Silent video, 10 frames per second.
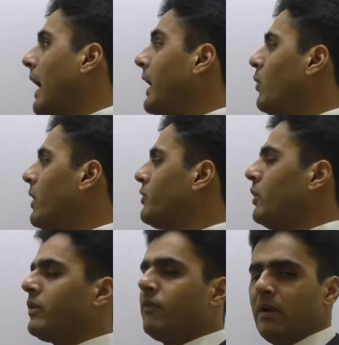Anyway,
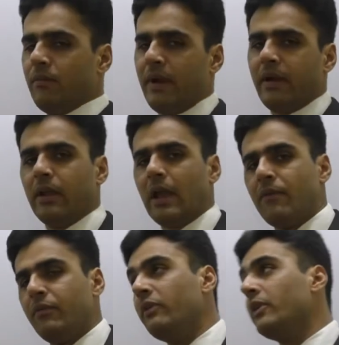so it will vary
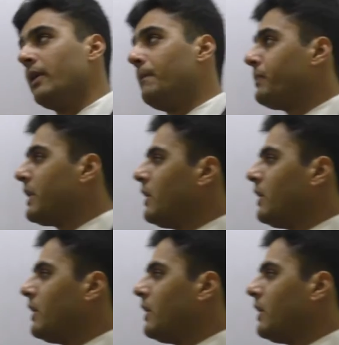every year.